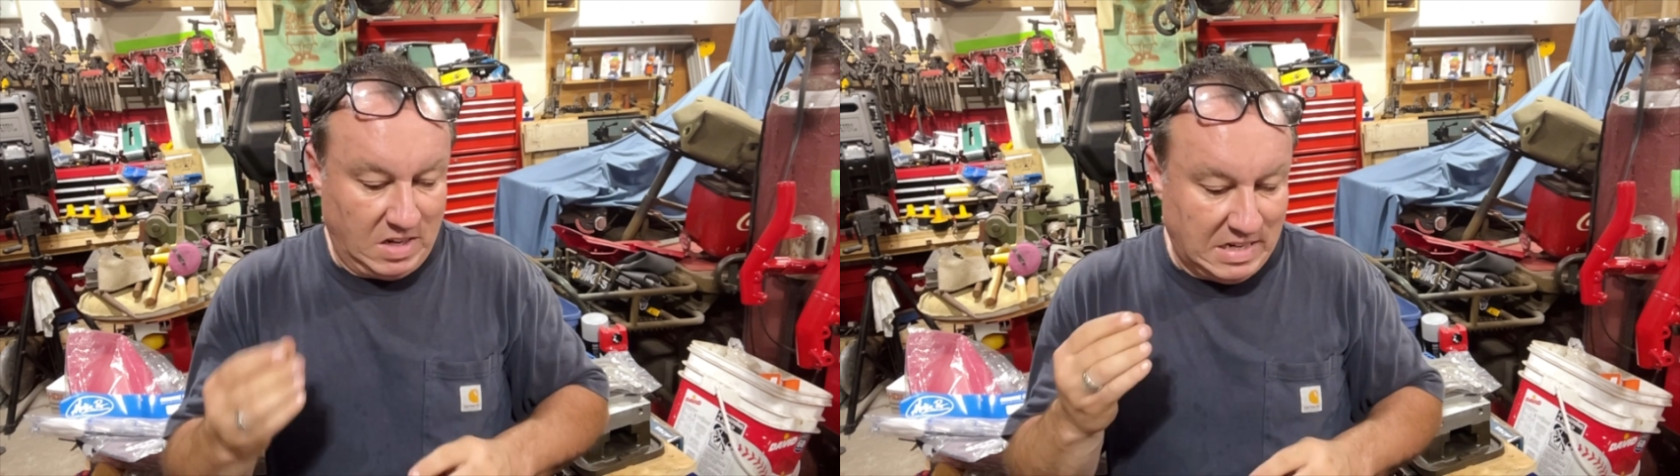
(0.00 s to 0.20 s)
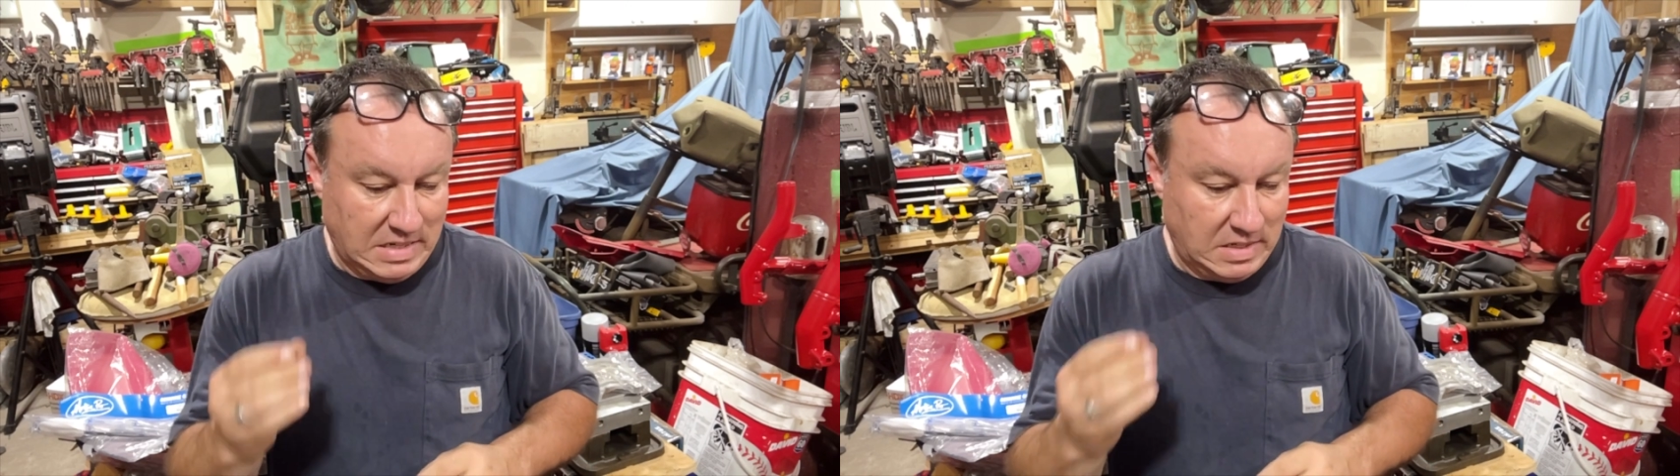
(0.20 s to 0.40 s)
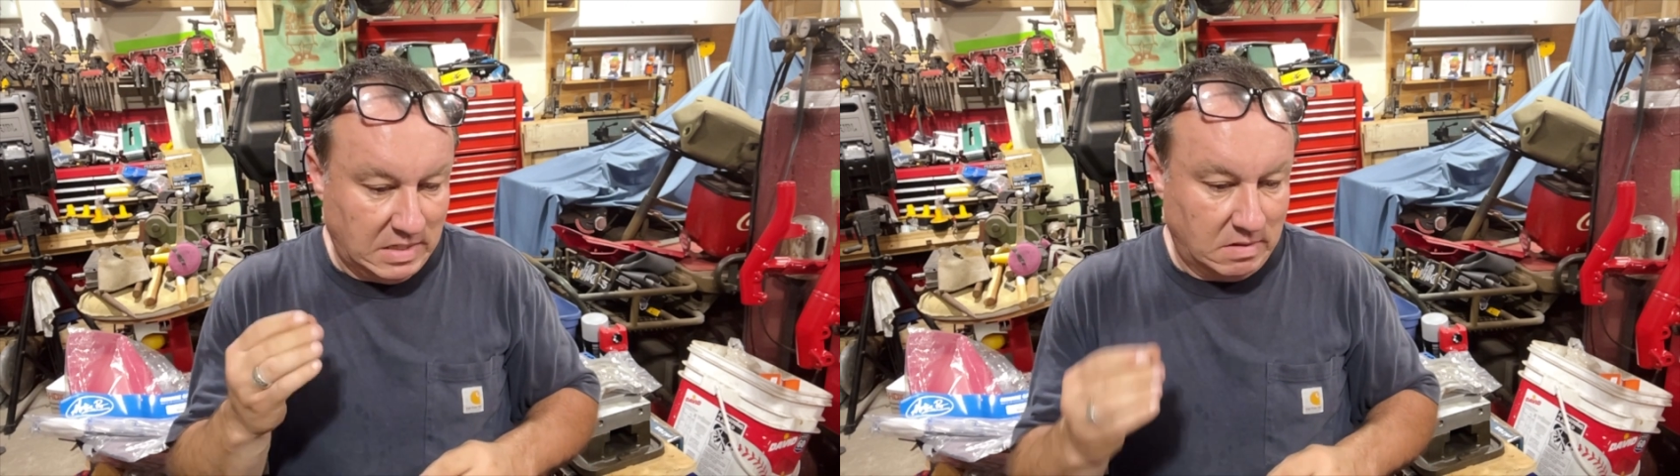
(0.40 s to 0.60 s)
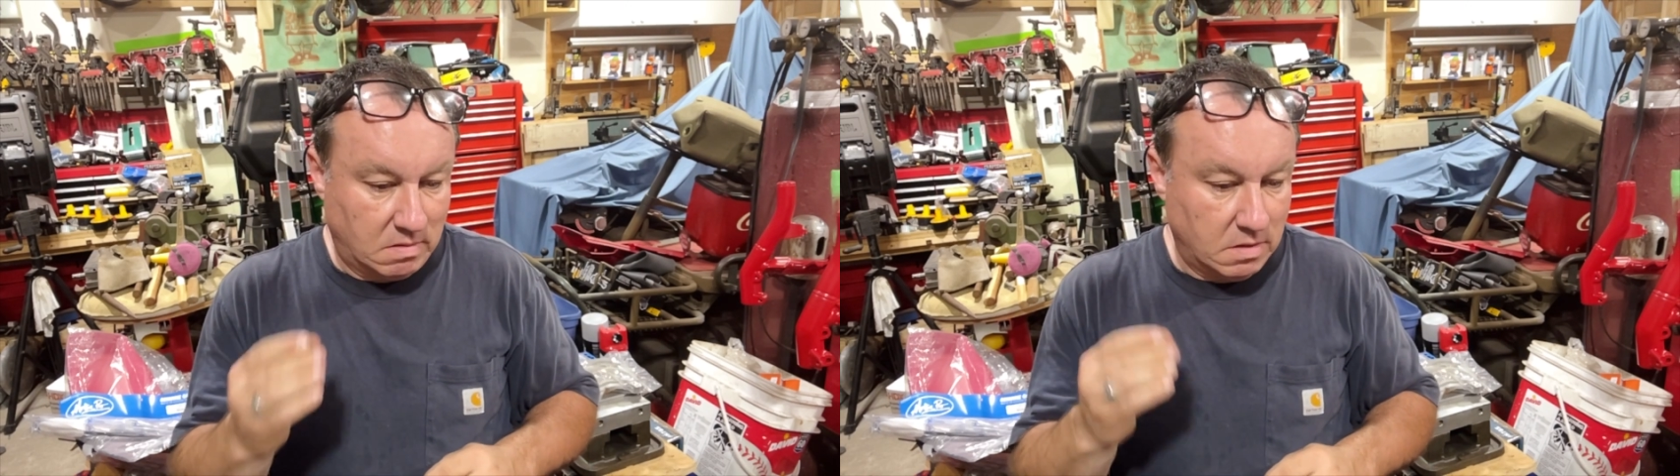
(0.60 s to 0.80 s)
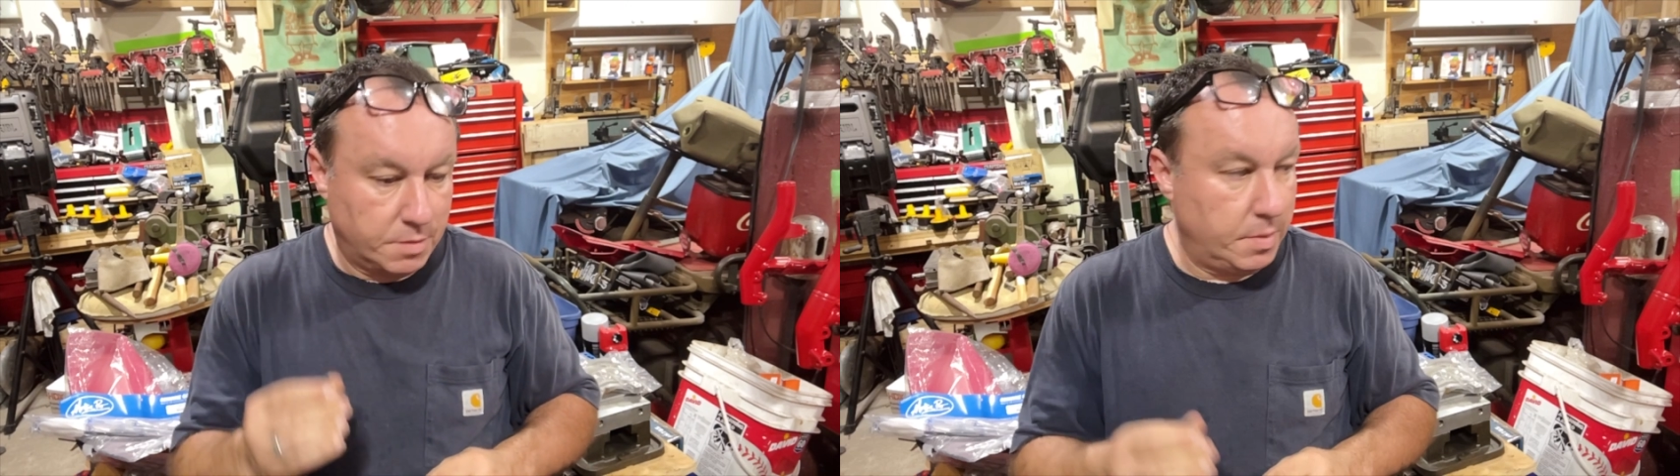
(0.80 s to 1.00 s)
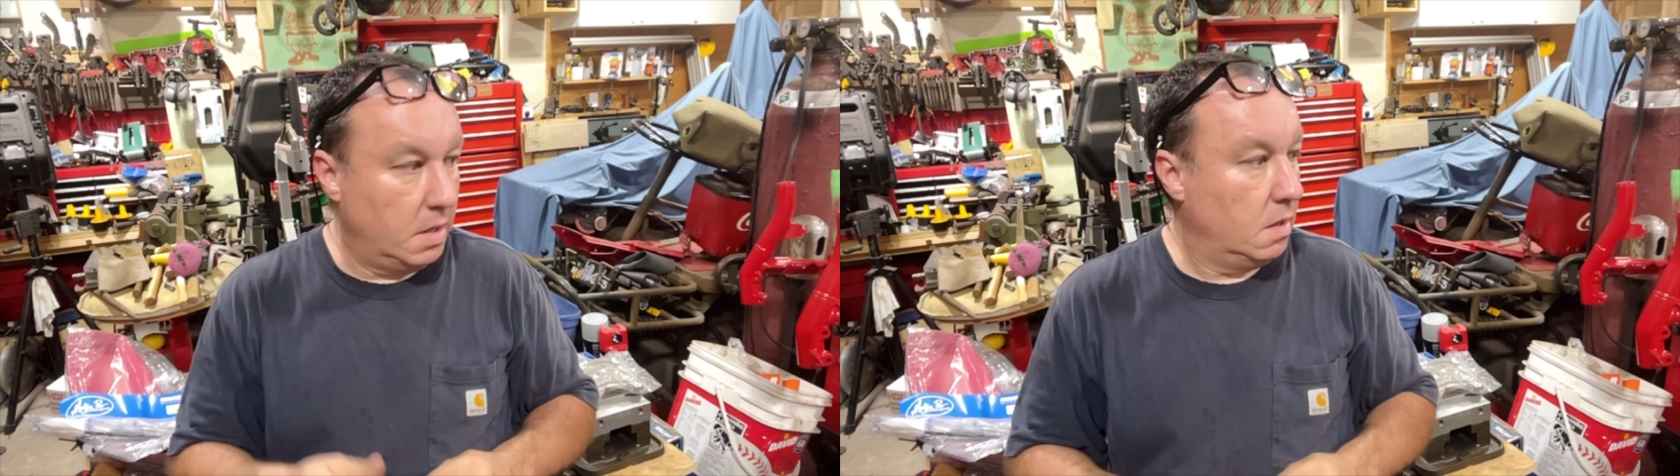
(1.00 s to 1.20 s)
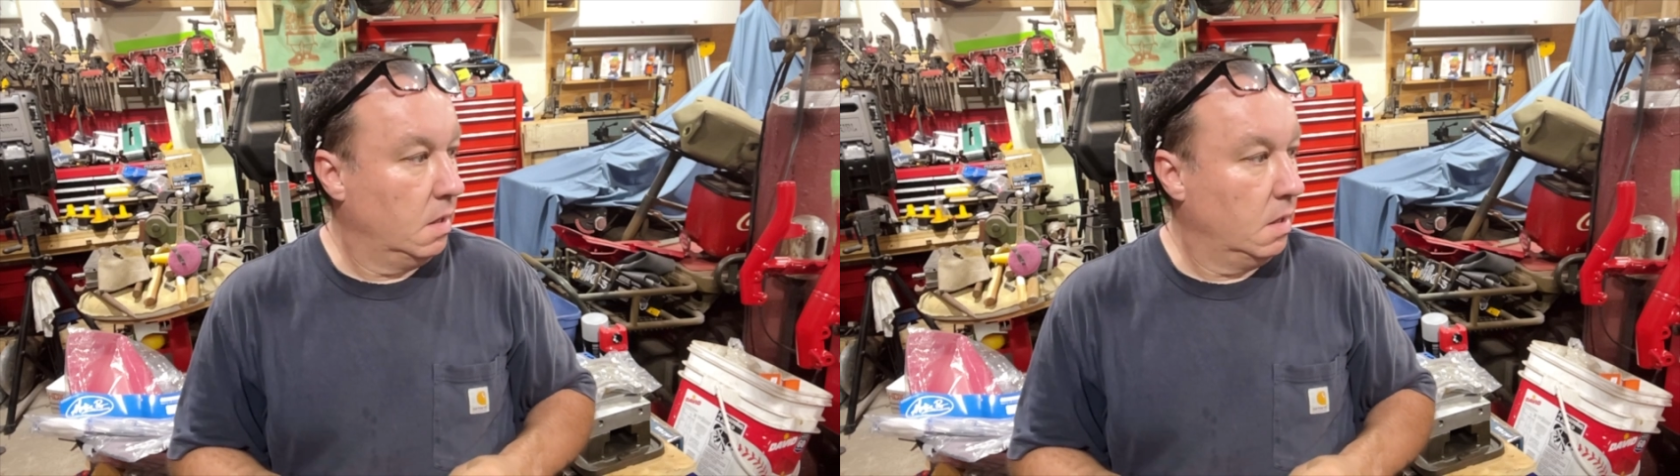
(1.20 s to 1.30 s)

getting a little crispy.